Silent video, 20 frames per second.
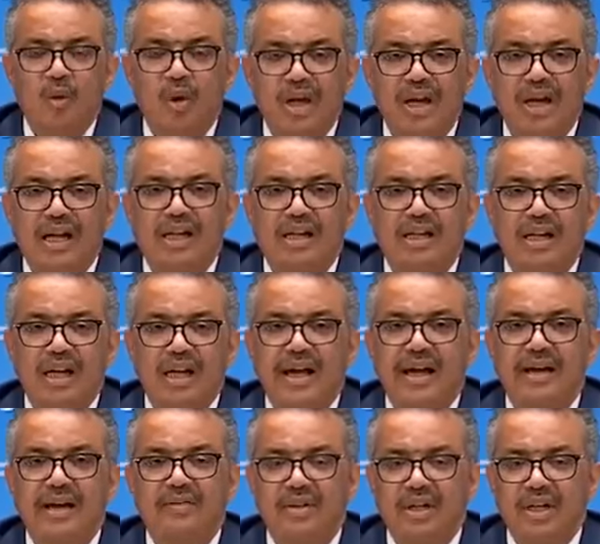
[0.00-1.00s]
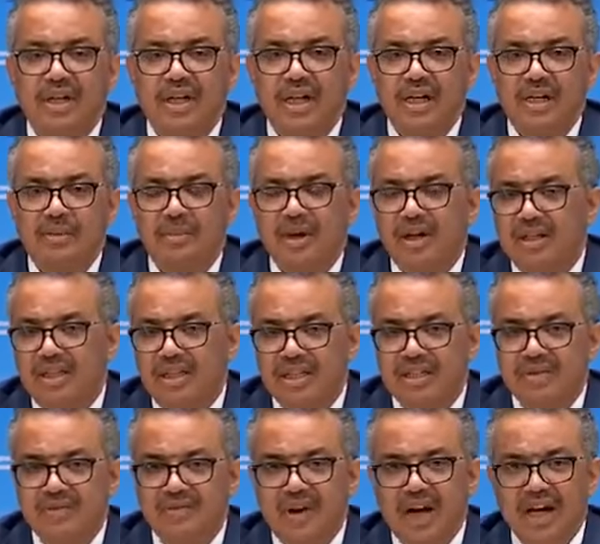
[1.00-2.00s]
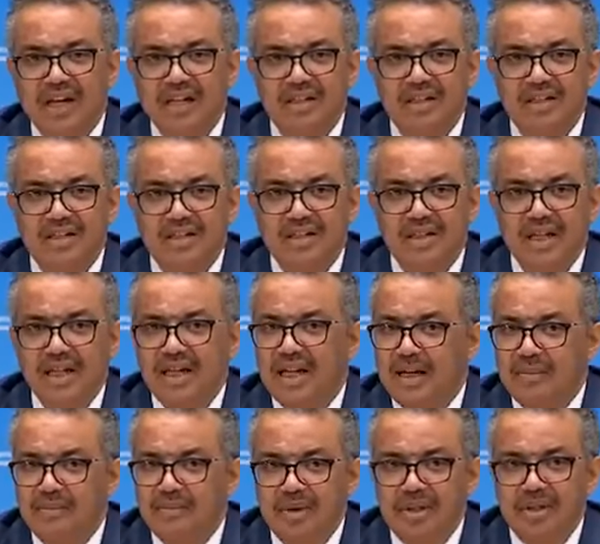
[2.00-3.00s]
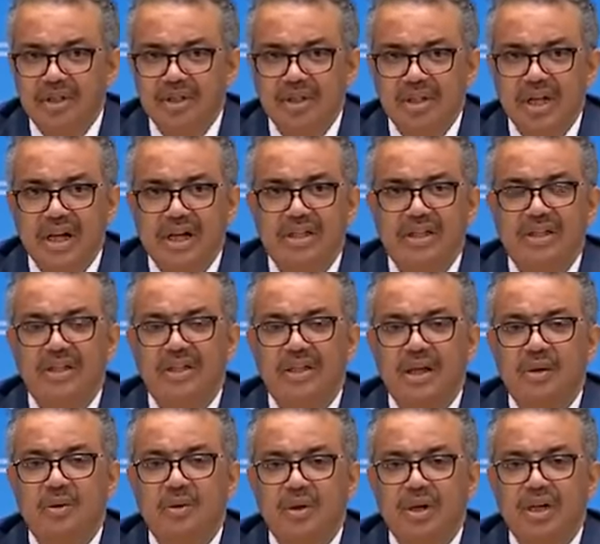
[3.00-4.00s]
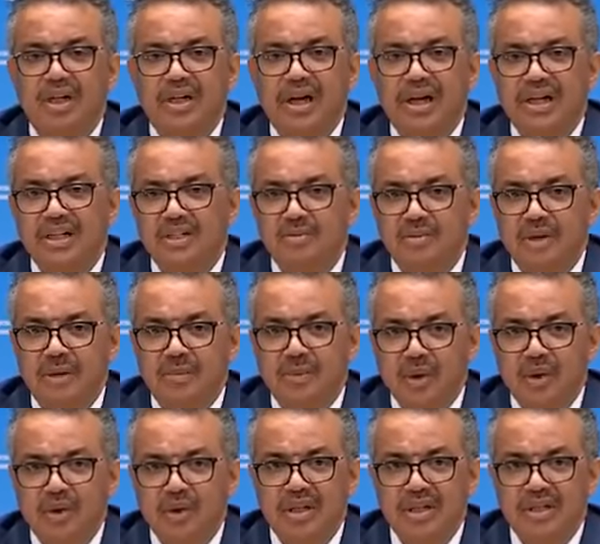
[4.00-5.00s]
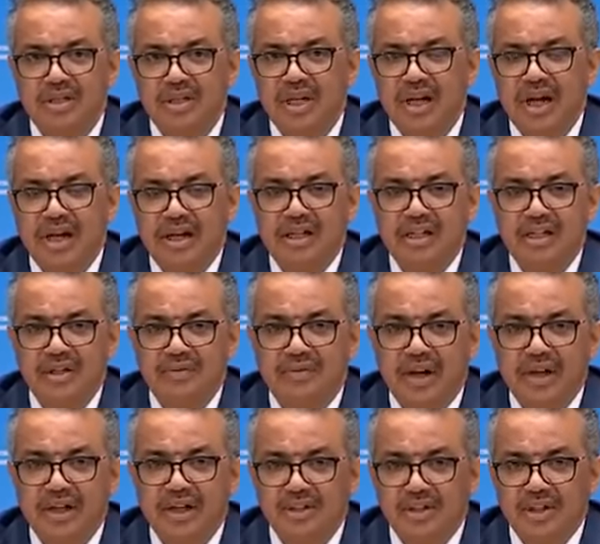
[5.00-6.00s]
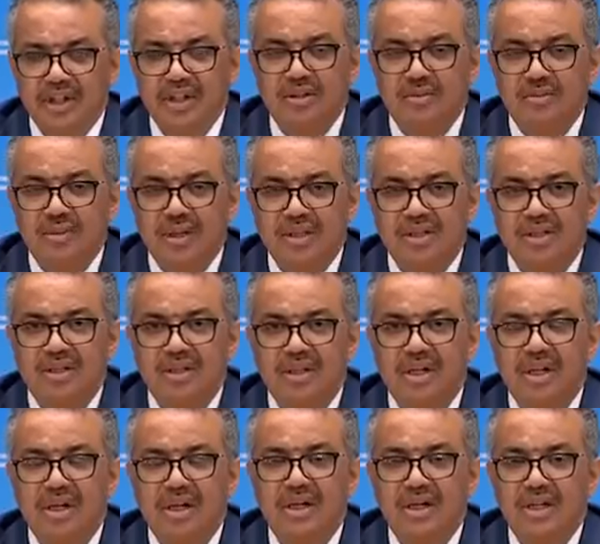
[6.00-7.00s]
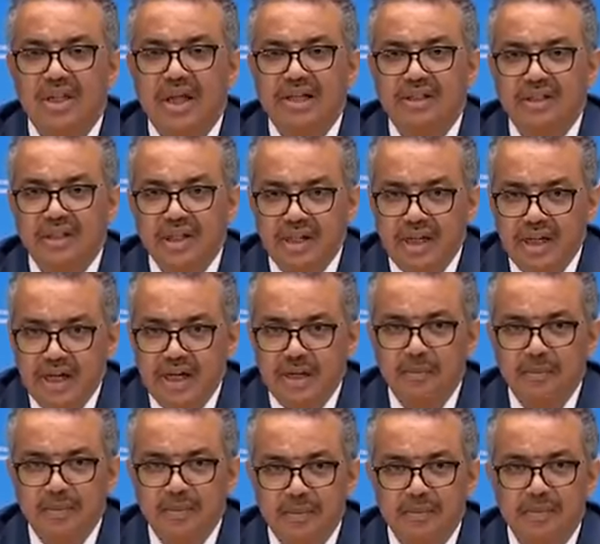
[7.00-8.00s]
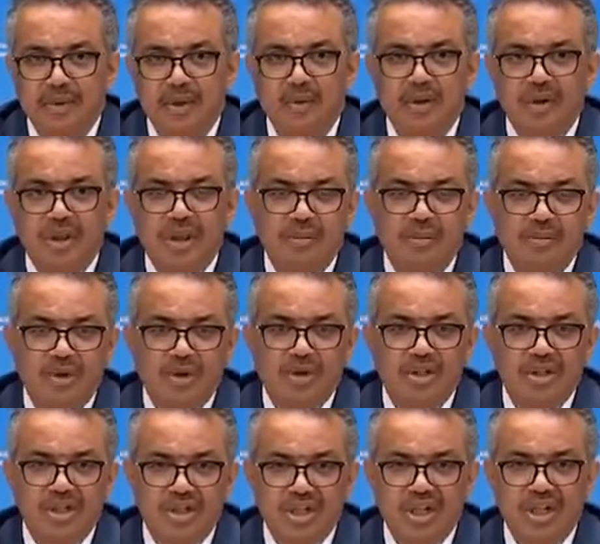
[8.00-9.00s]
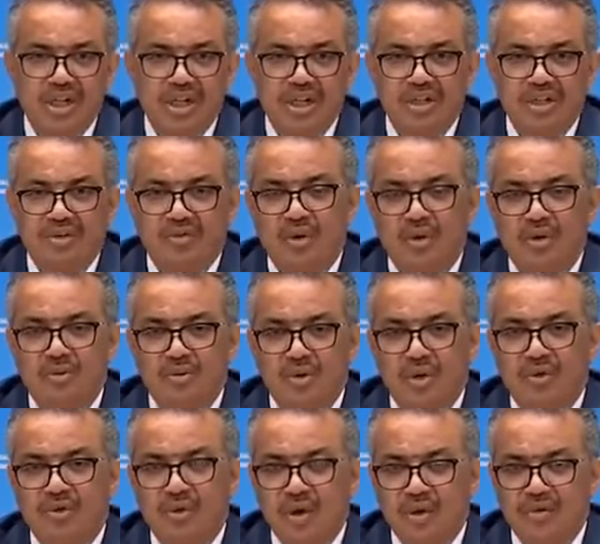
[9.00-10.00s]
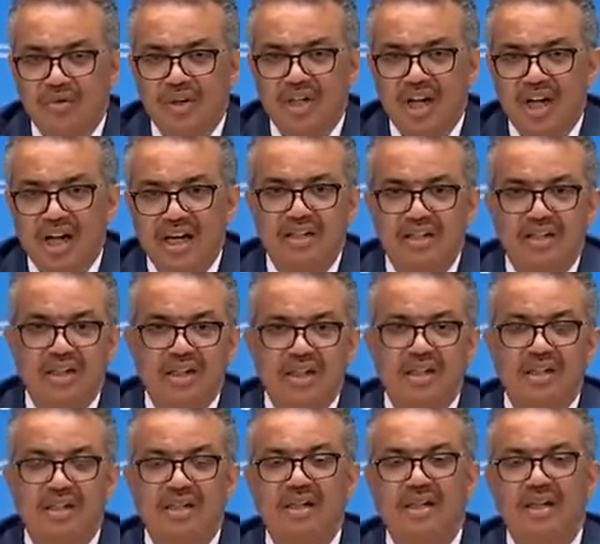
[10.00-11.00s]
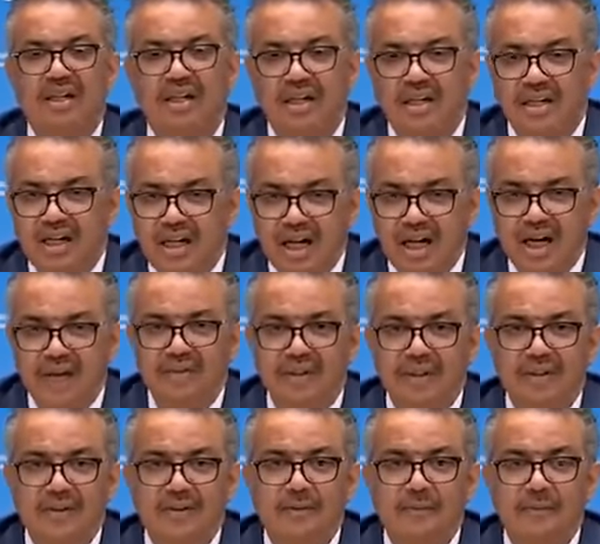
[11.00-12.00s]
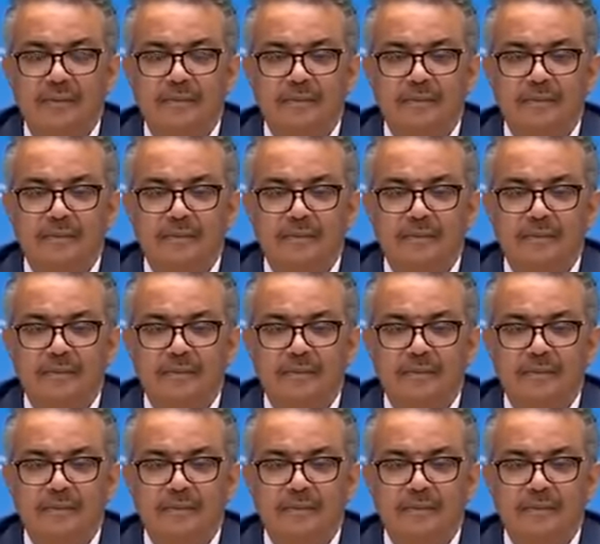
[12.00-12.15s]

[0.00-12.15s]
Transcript: We learn every day about this virus, and I'm pleased that the world has made progress in identifying treatments that can help people with the most serious forms of COVID-19 recover.